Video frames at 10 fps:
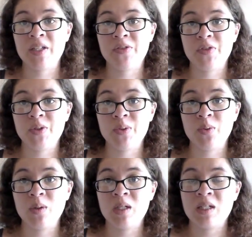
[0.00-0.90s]
If
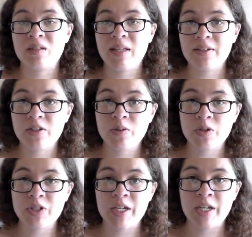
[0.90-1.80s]
you like
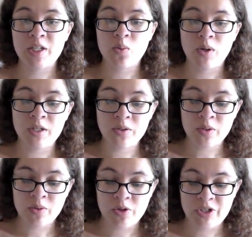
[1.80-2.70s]
crochet, you want to do
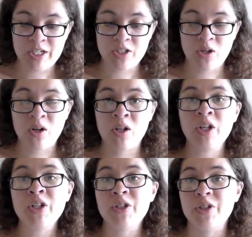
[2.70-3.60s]
a crochet shawl,
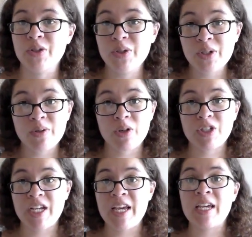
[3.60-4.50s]
you're new to
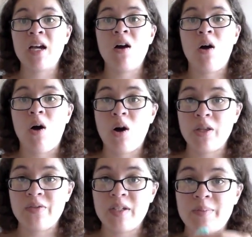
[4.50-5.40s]
crochet, all
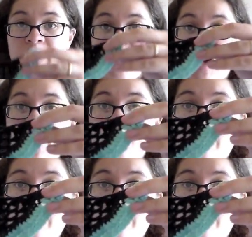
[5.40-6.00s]
of the above, I